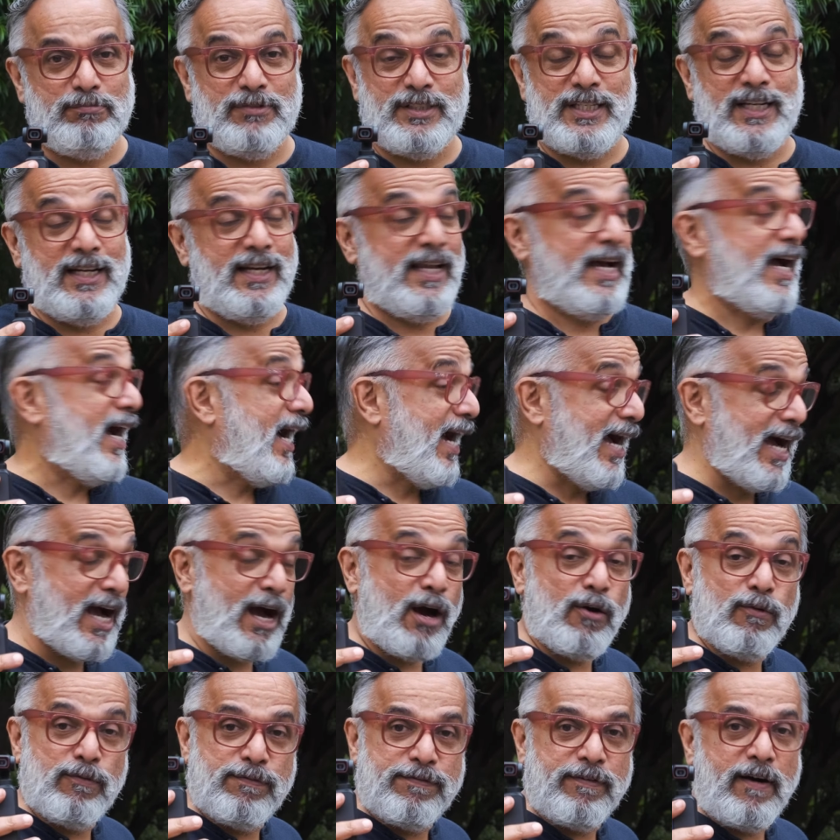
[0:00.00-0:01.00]
till
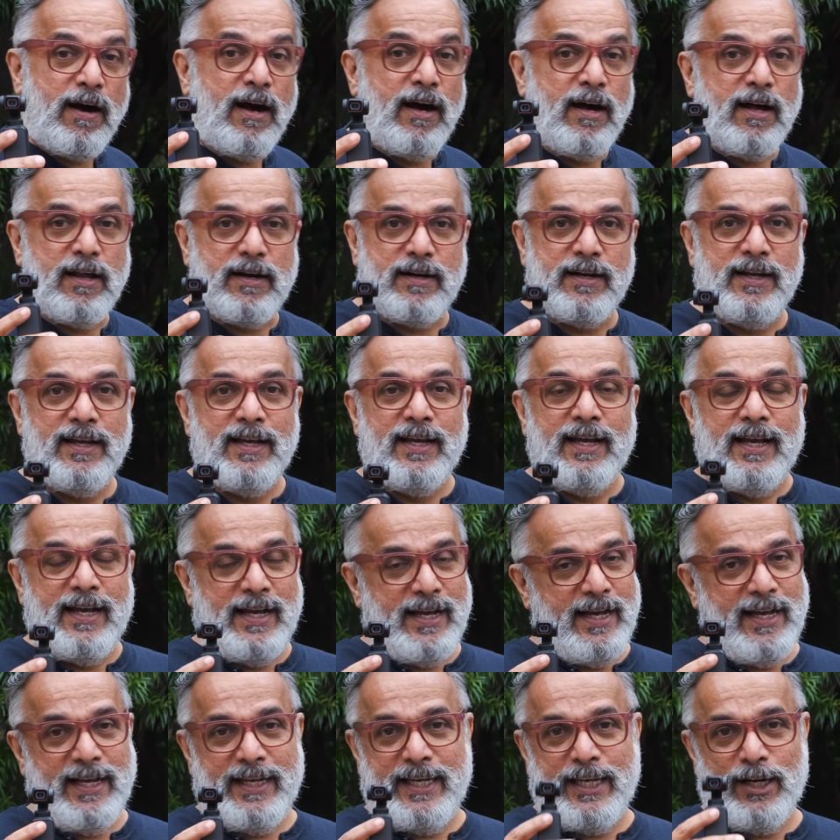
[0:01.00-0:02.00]
how far,
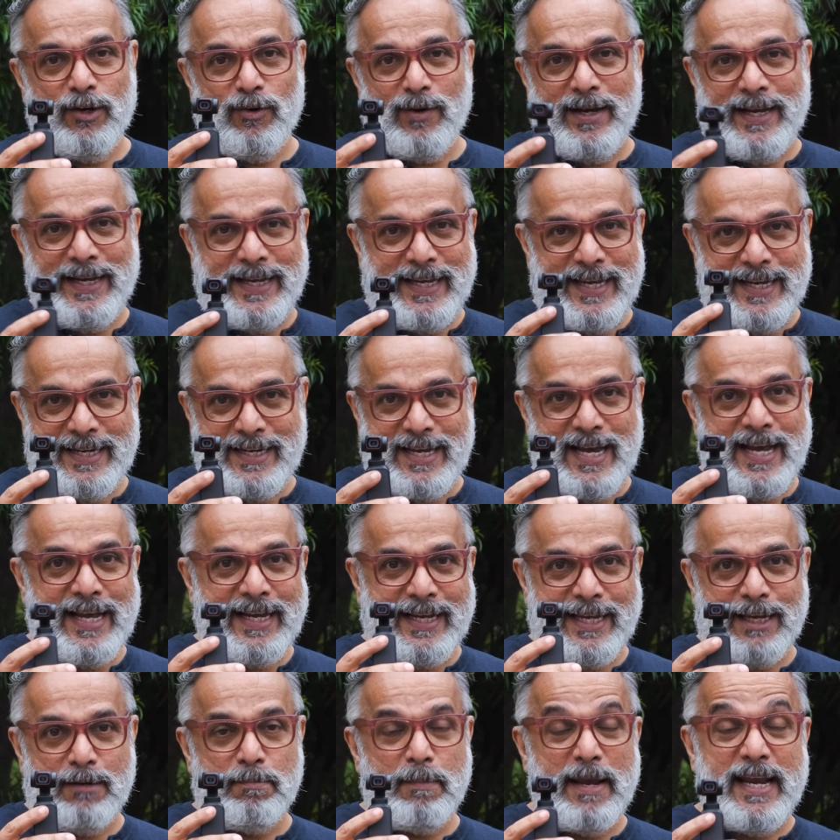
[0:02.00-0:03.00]
I
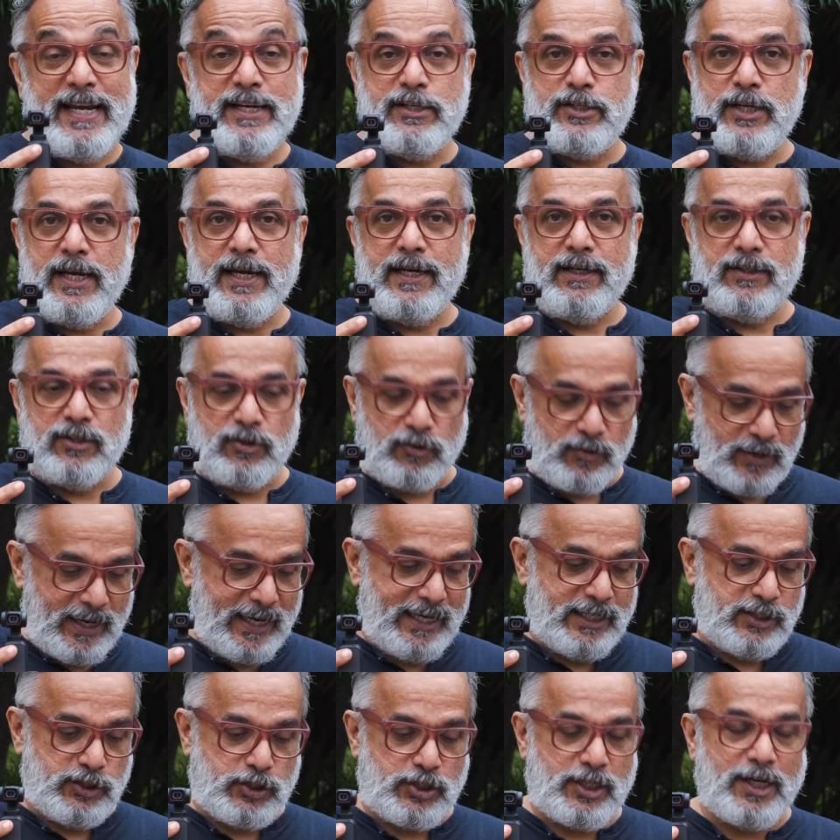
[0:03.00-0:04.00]
can maintain the
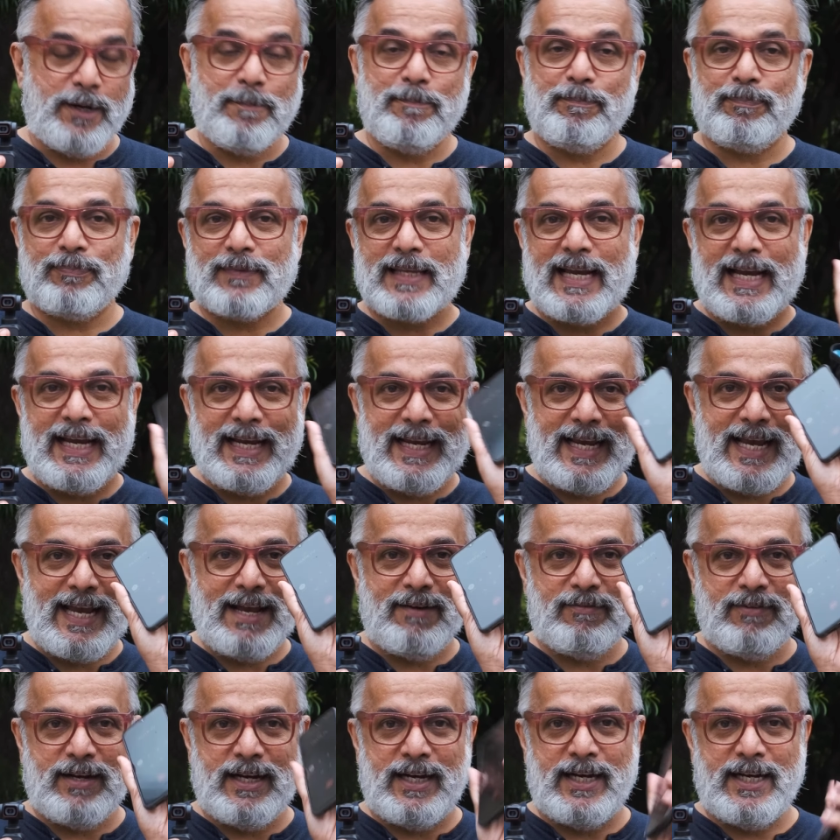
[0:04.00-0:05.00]
range. I
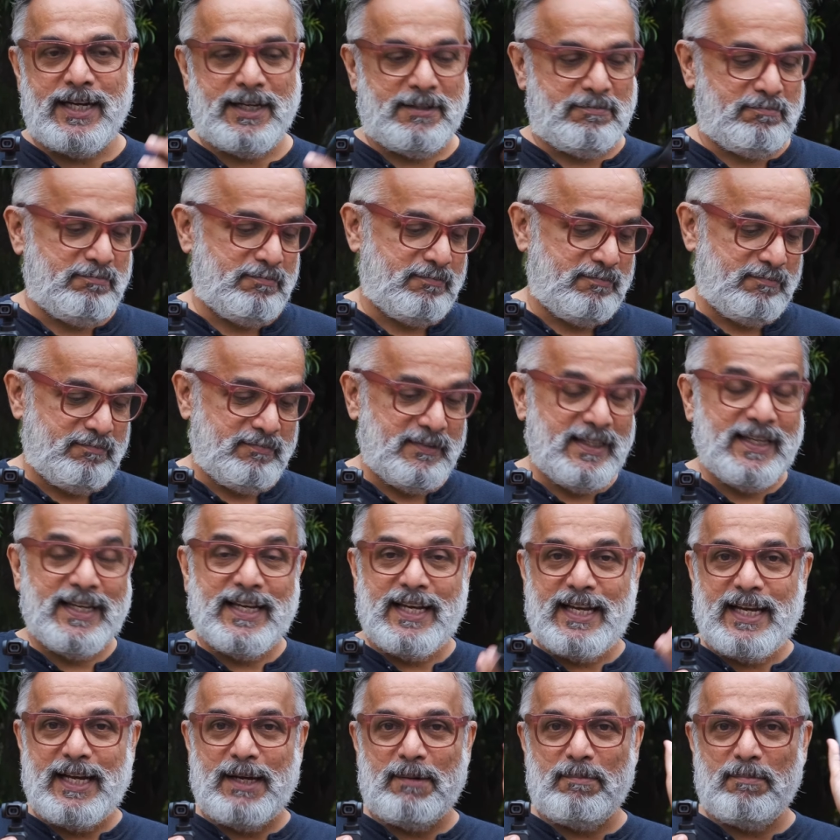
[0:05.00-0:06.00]
have a
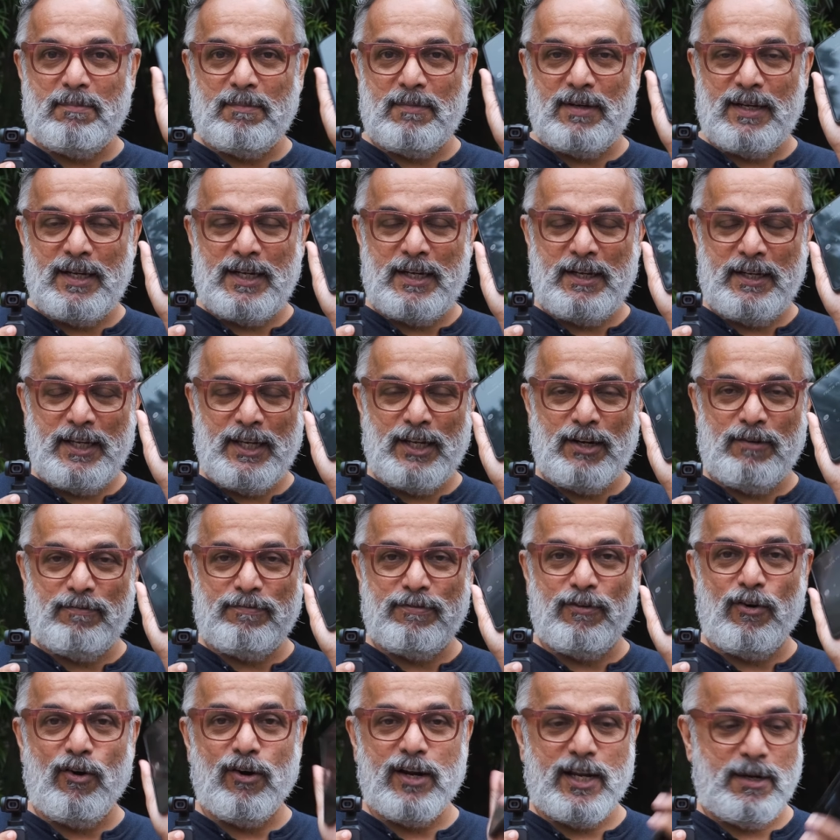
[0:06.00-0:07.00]

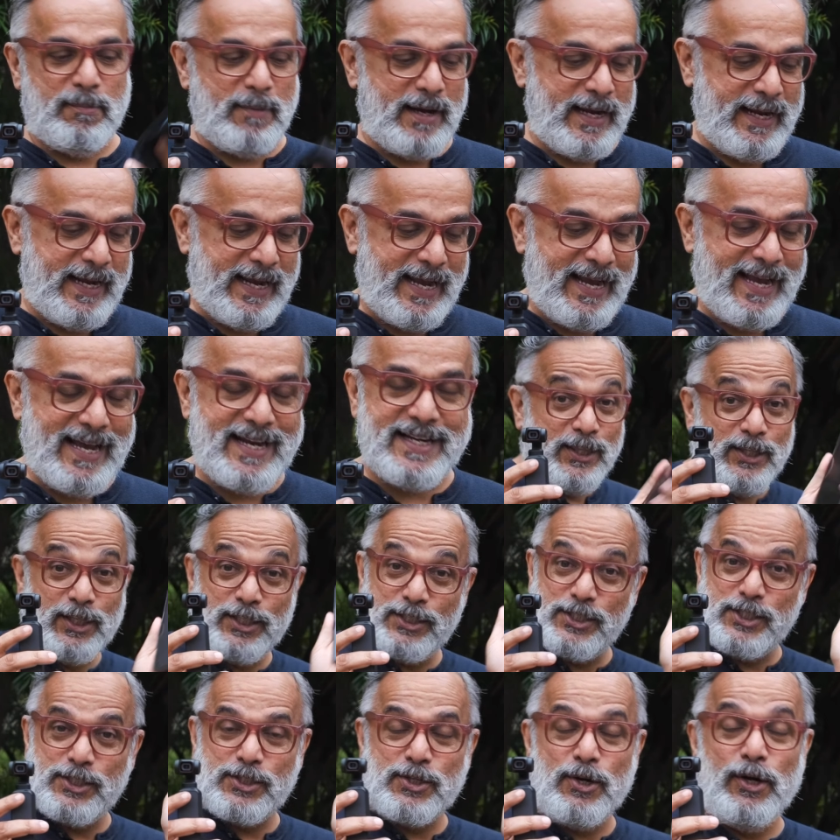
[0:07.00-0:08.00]
phone in my hand.
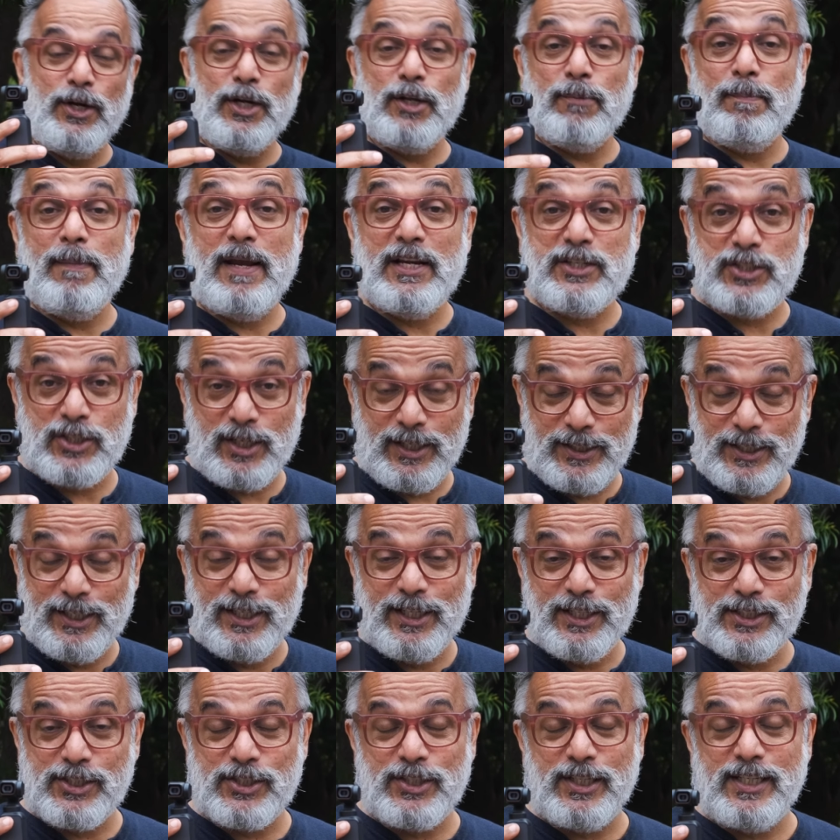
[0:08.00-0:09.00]
This is going to measure the
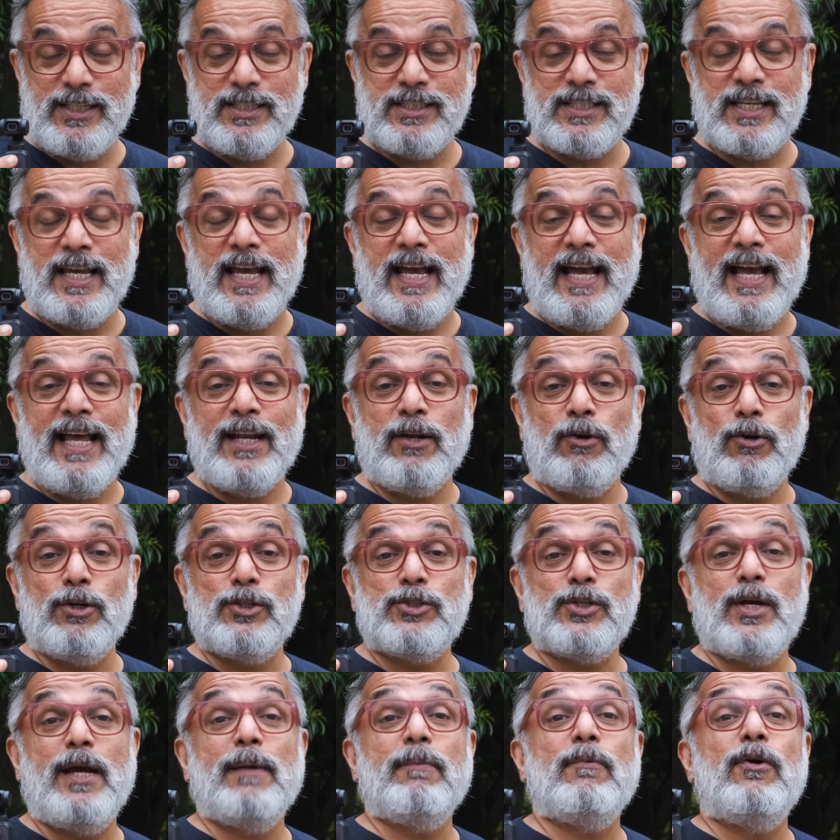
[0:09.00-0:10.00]
distance, and
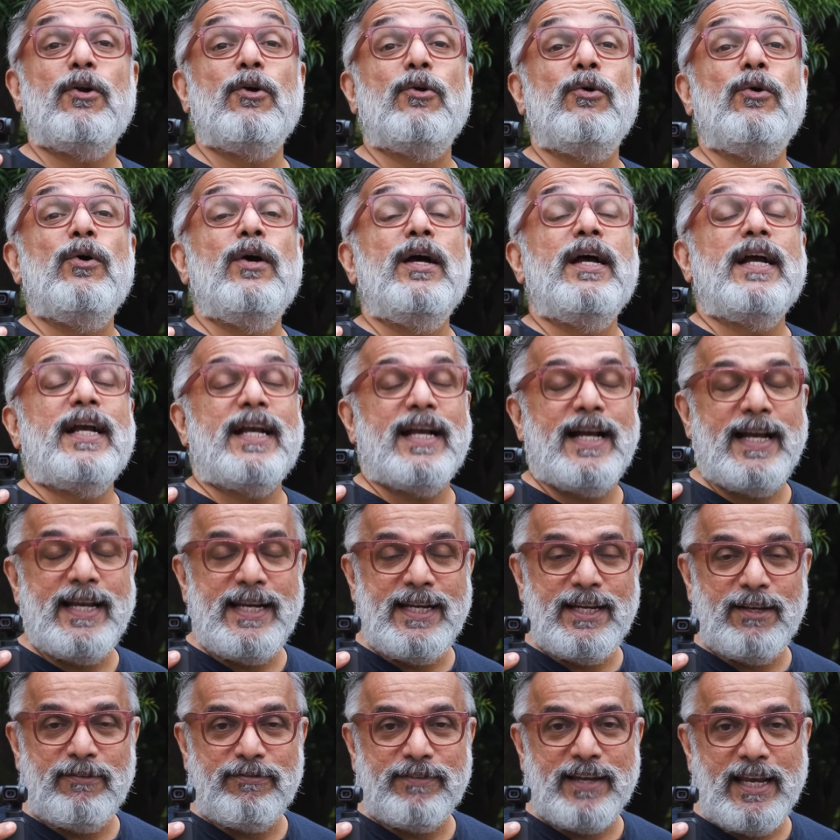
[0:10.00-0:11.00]
also I'm going to
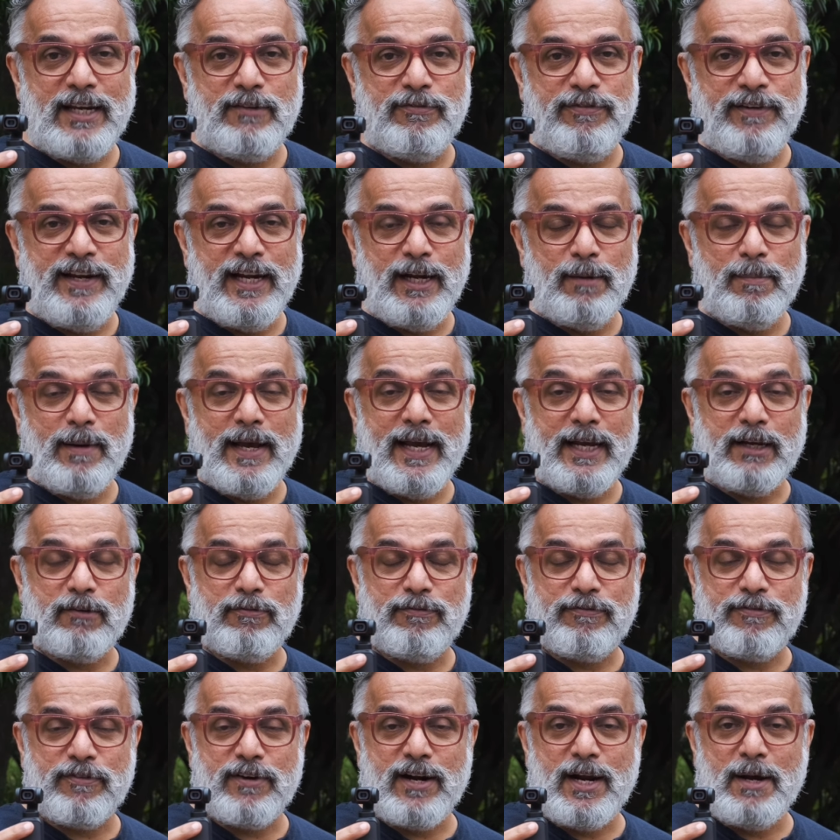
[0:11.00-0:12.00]
kind of get feedback
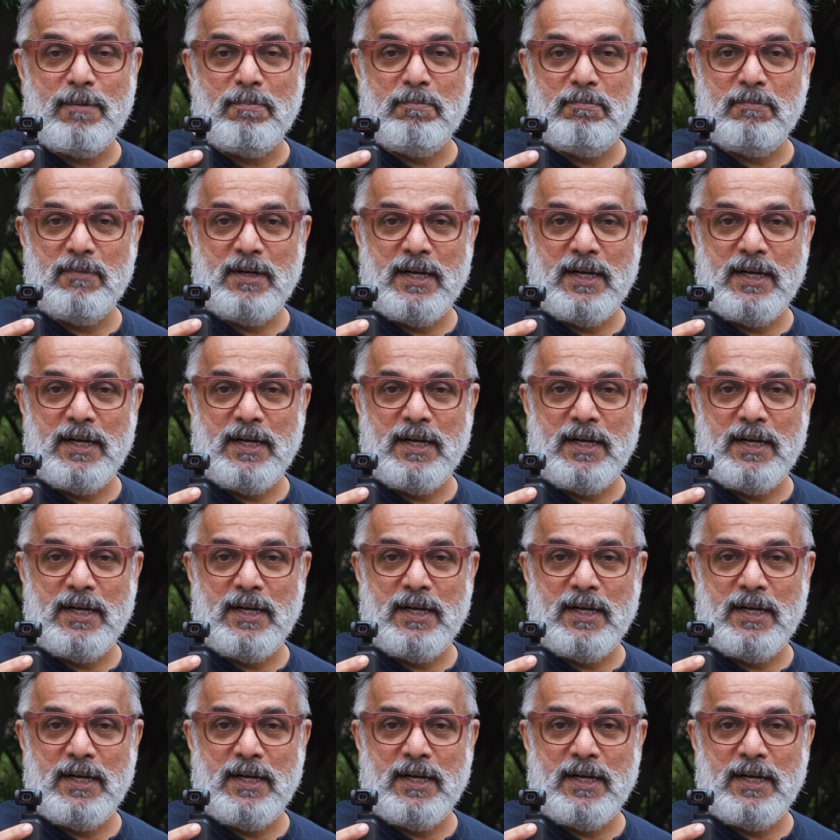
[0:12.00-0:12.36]
from